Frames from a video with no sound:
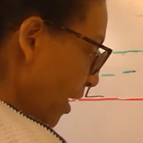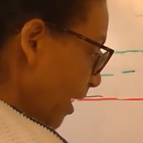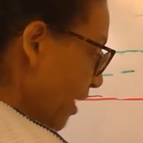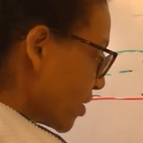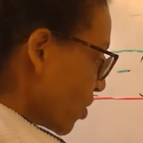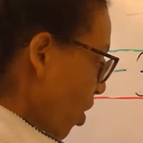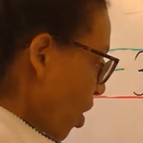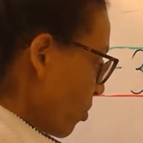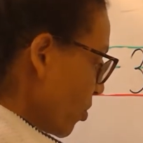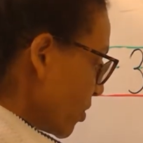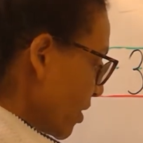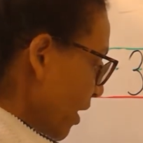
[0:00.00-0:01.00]
It's
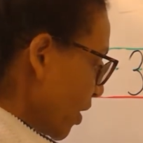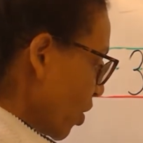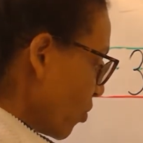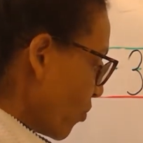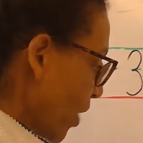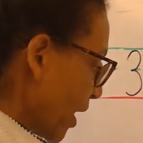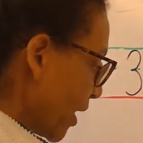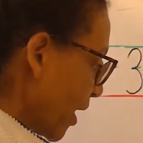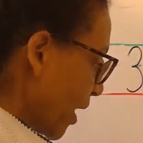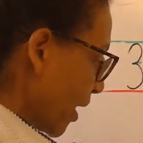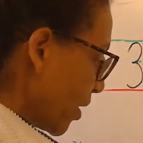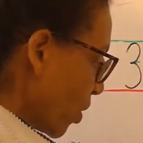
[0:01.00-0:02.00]
almost like you're
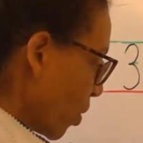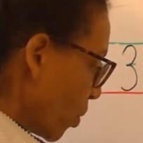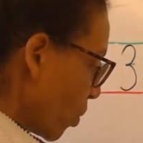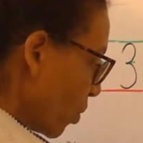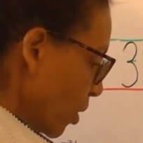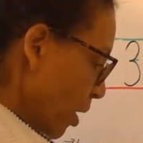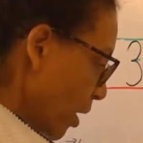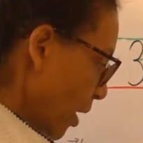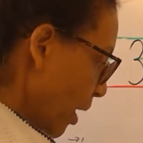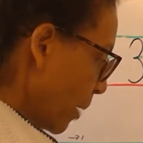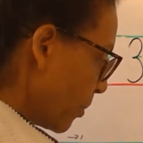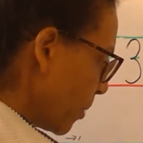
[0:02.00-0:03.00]
writing an O.
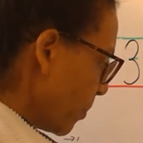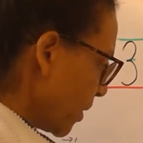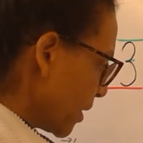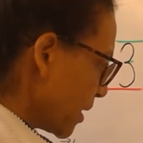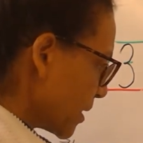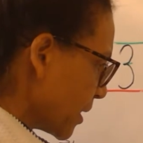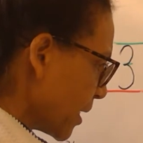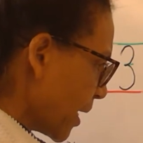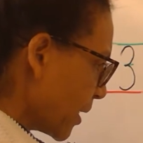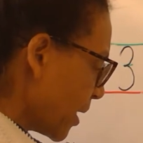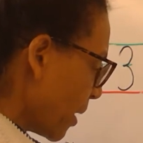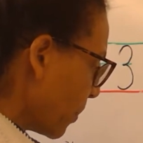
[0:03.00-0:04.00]
I'm going to put this
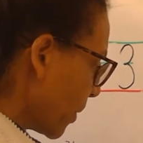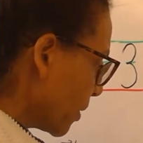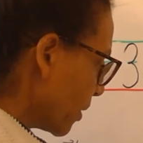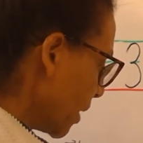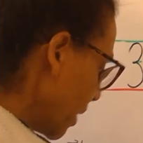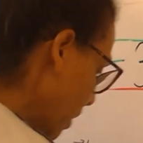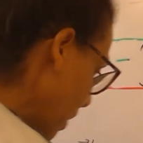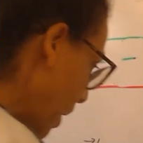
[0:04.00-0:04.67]
line up a little